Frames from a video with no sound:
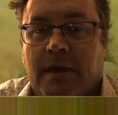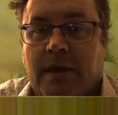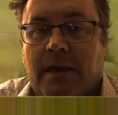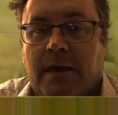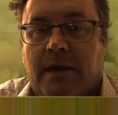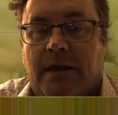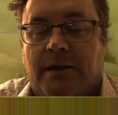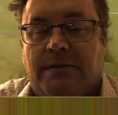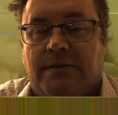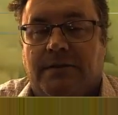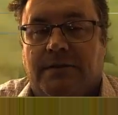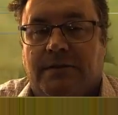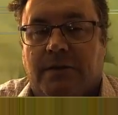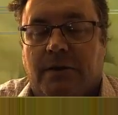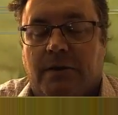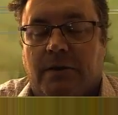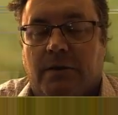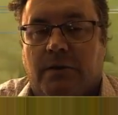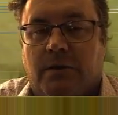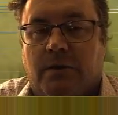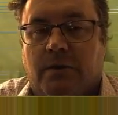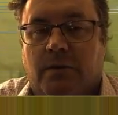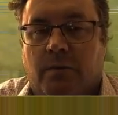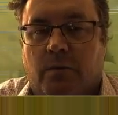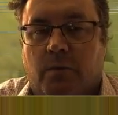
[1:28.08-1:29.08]
And
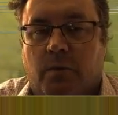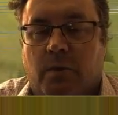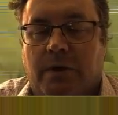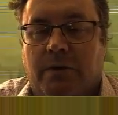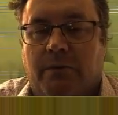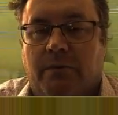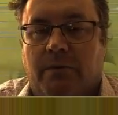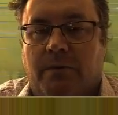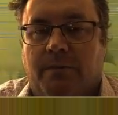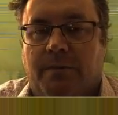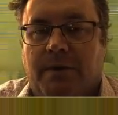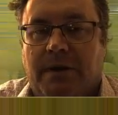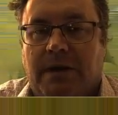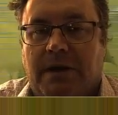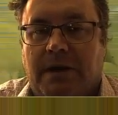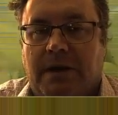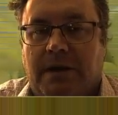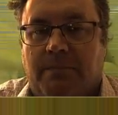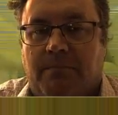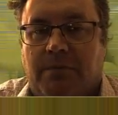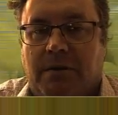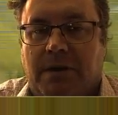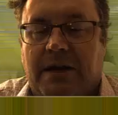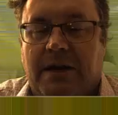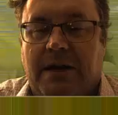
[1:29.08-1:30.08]
so we will be
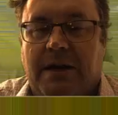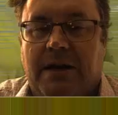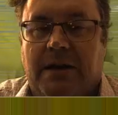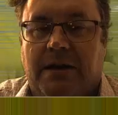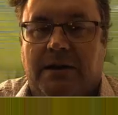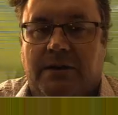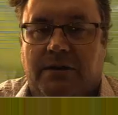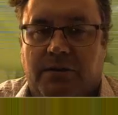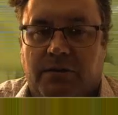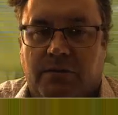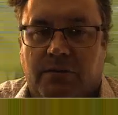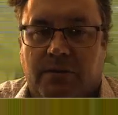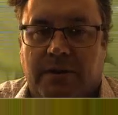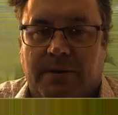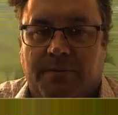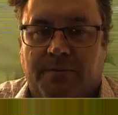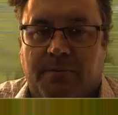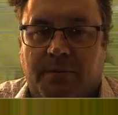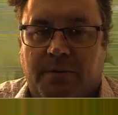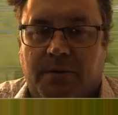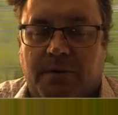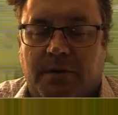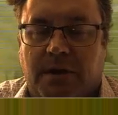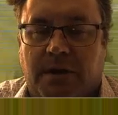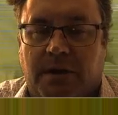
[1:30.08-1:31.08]
planning a trip
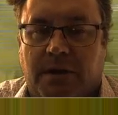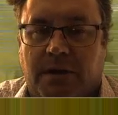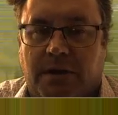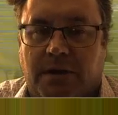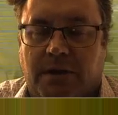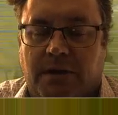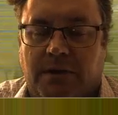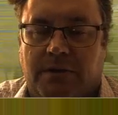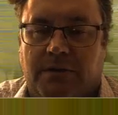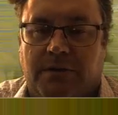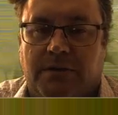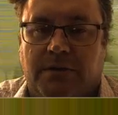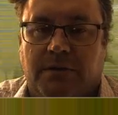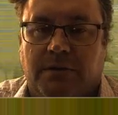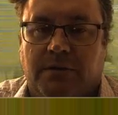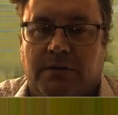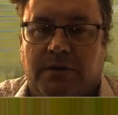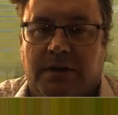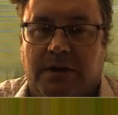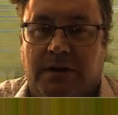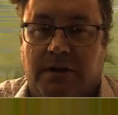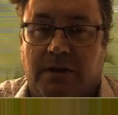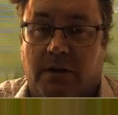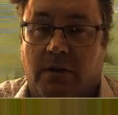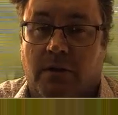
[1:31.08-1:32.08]
to
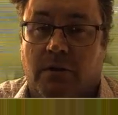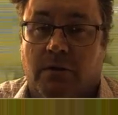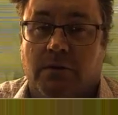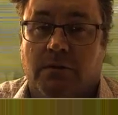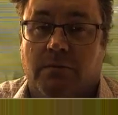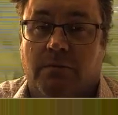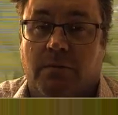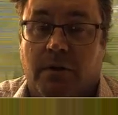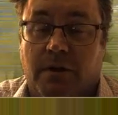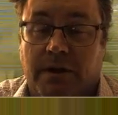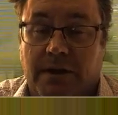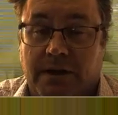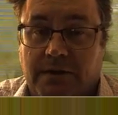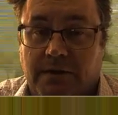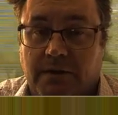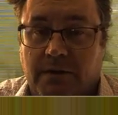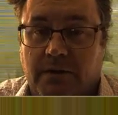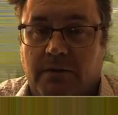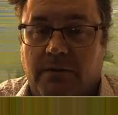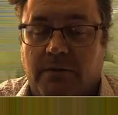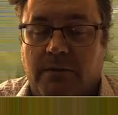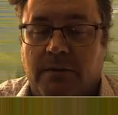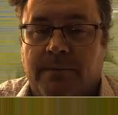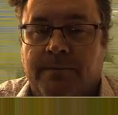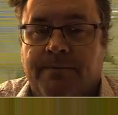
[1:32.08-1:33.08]
the Cajon
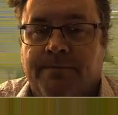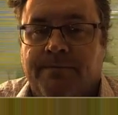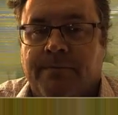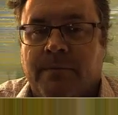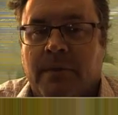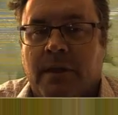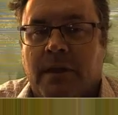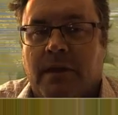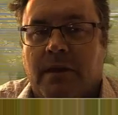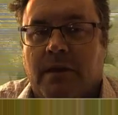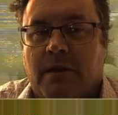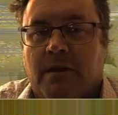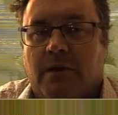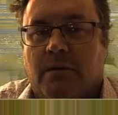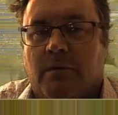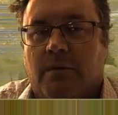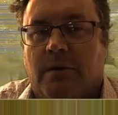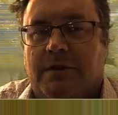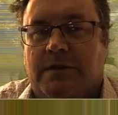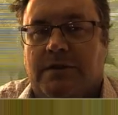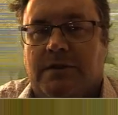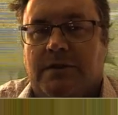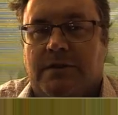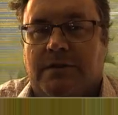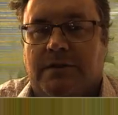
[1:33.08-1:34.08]
Bonito,
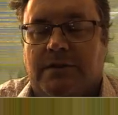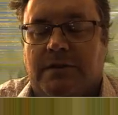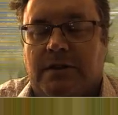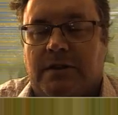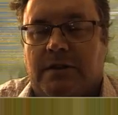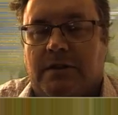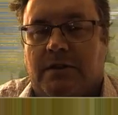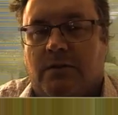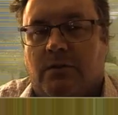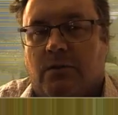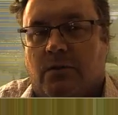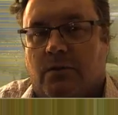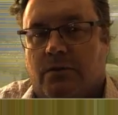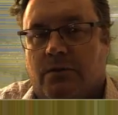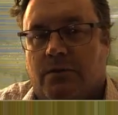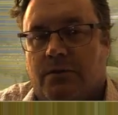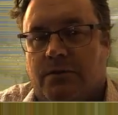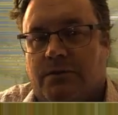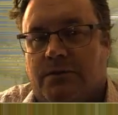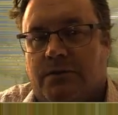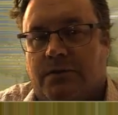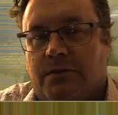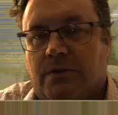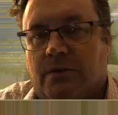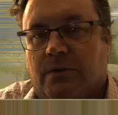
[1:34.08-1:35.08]
which is in northern
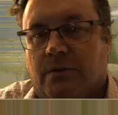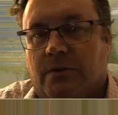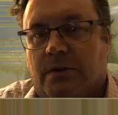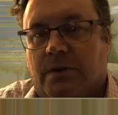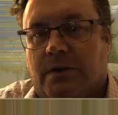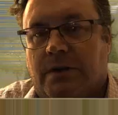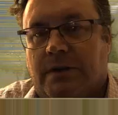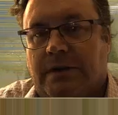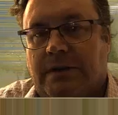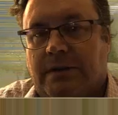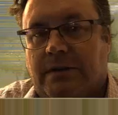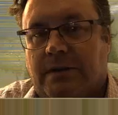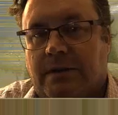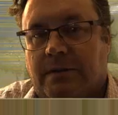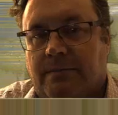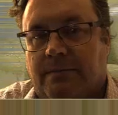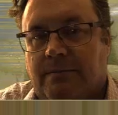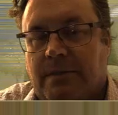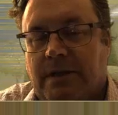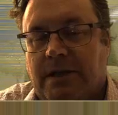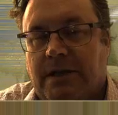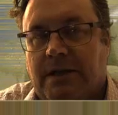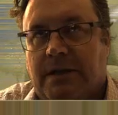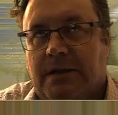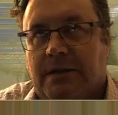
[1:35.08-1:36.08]
Sonora,
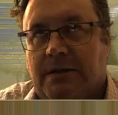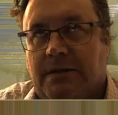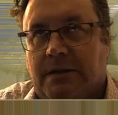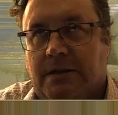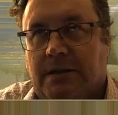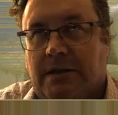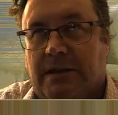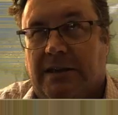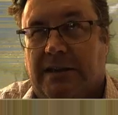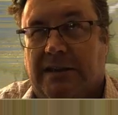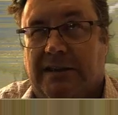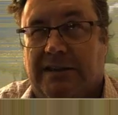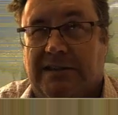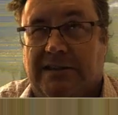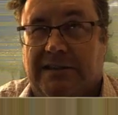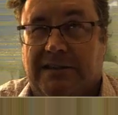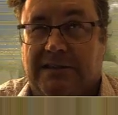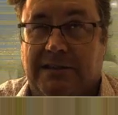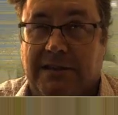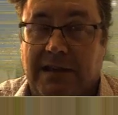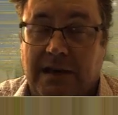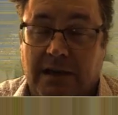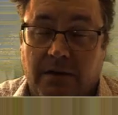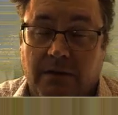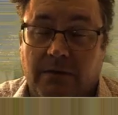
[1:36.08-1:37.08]
immediately
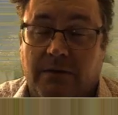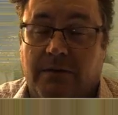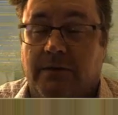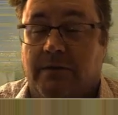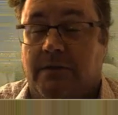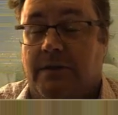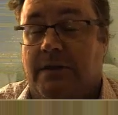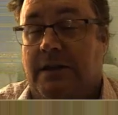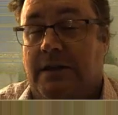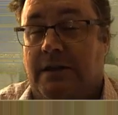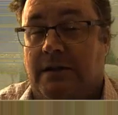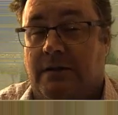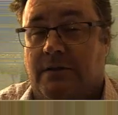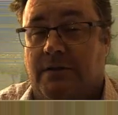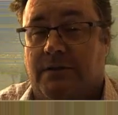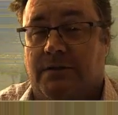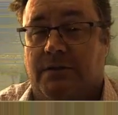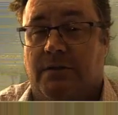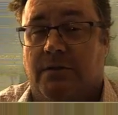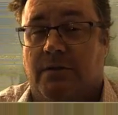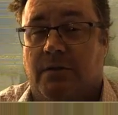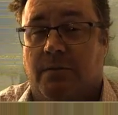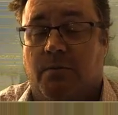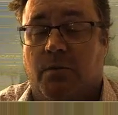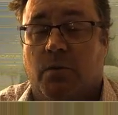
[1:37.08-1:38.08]
south of the
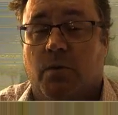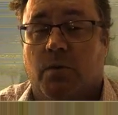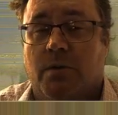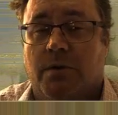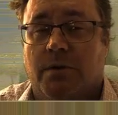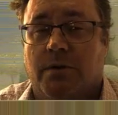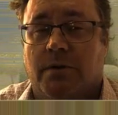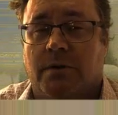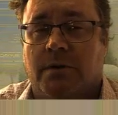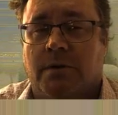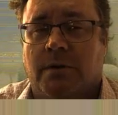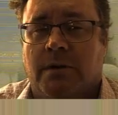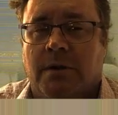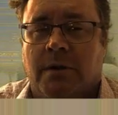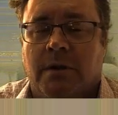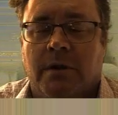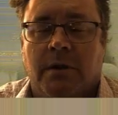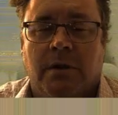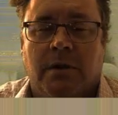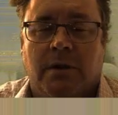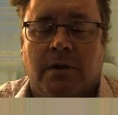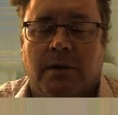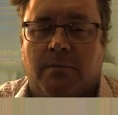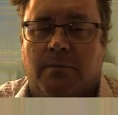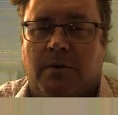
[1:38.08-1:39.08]
Arizona border,
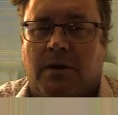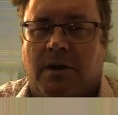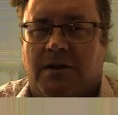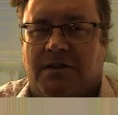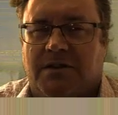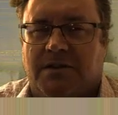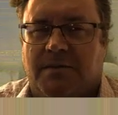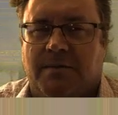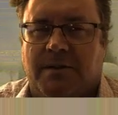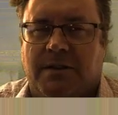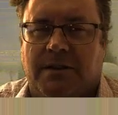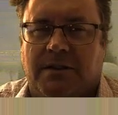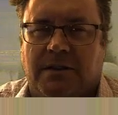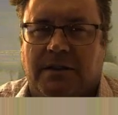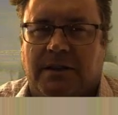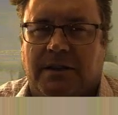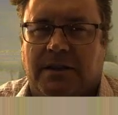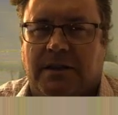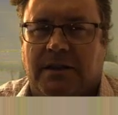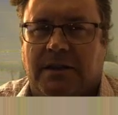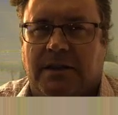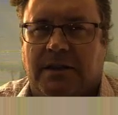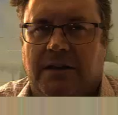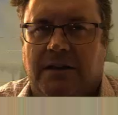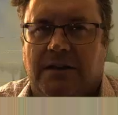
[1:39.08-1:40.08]

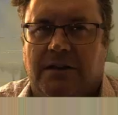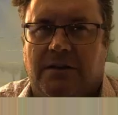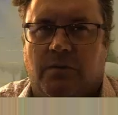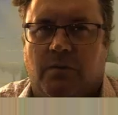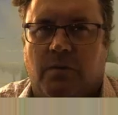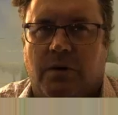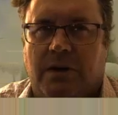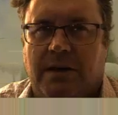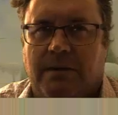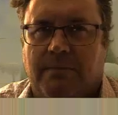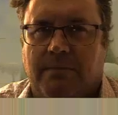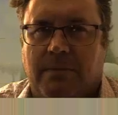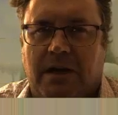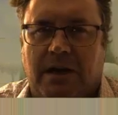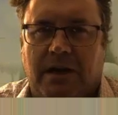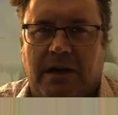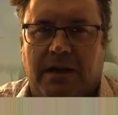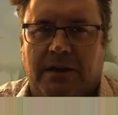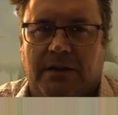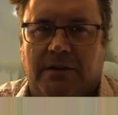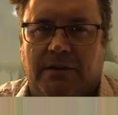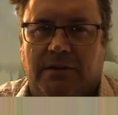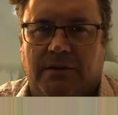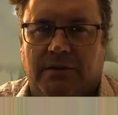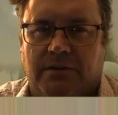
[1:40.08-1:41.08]
approximately 20
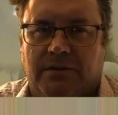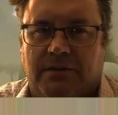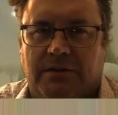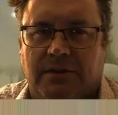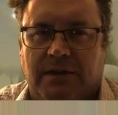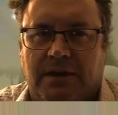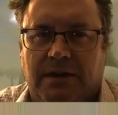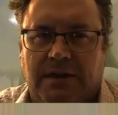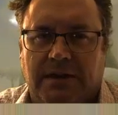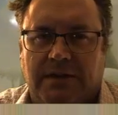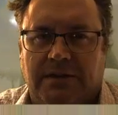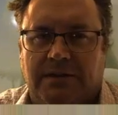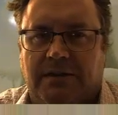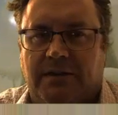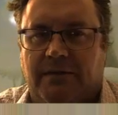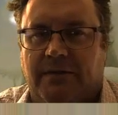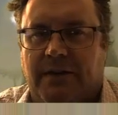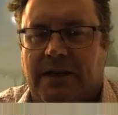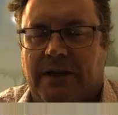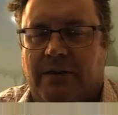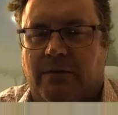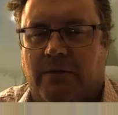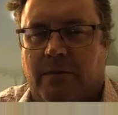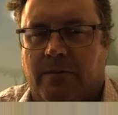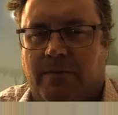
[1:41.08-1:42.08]
miles east of
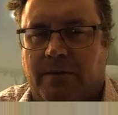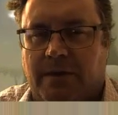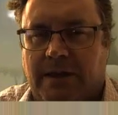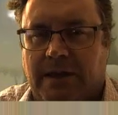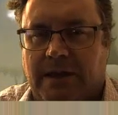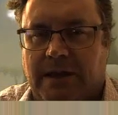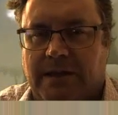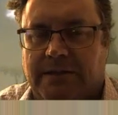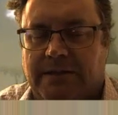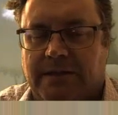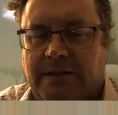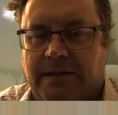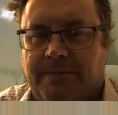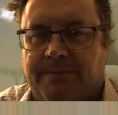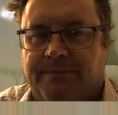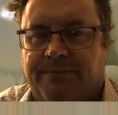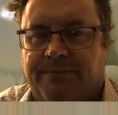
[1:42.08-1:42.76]
Agua Prieta.